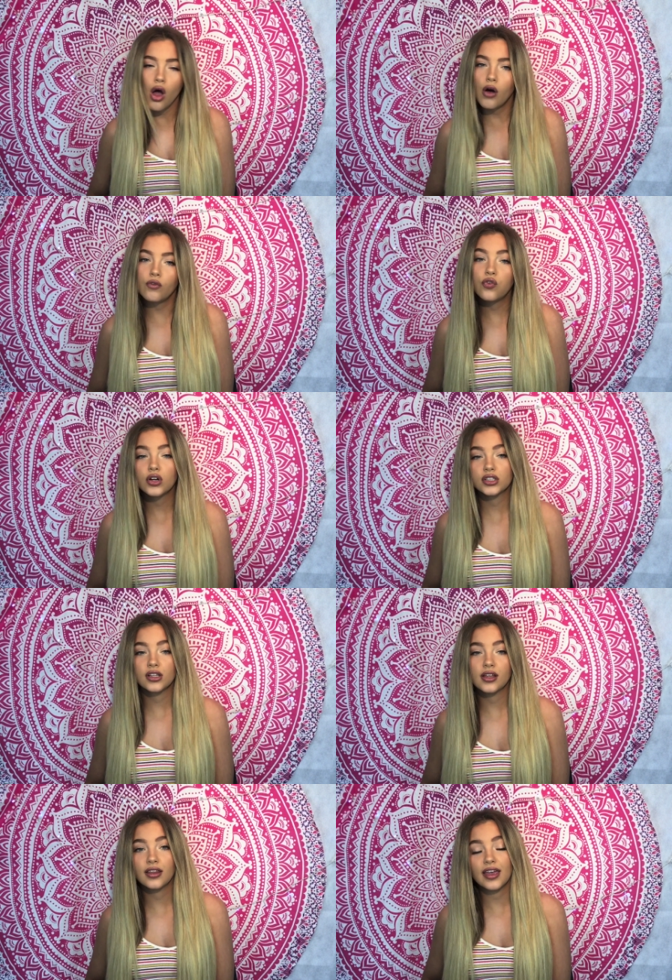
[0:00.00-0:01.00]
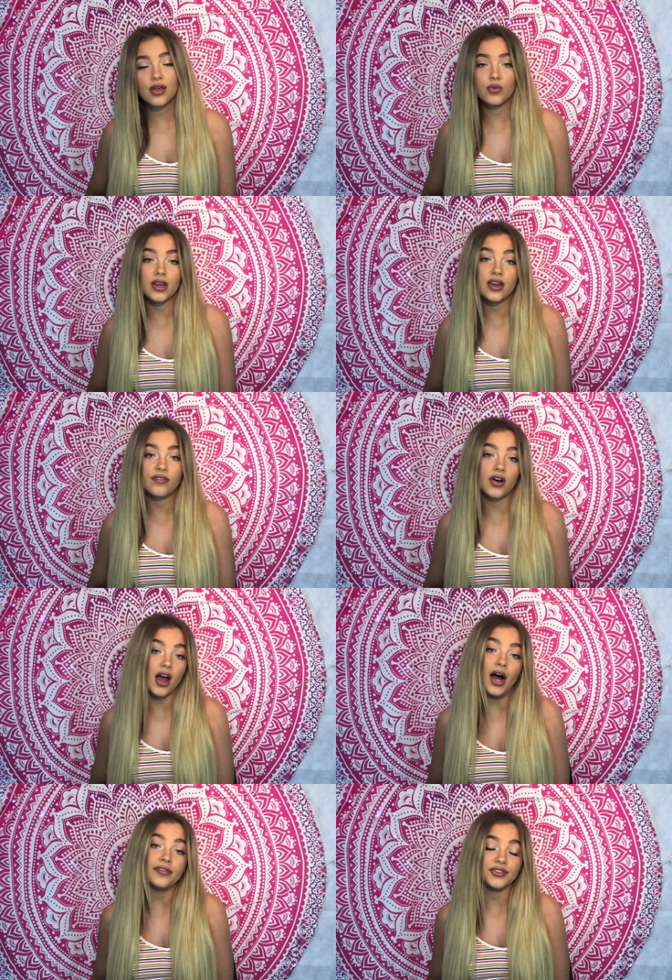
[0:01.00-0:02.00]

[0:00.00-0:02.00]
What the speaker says: Unfortunately, we never have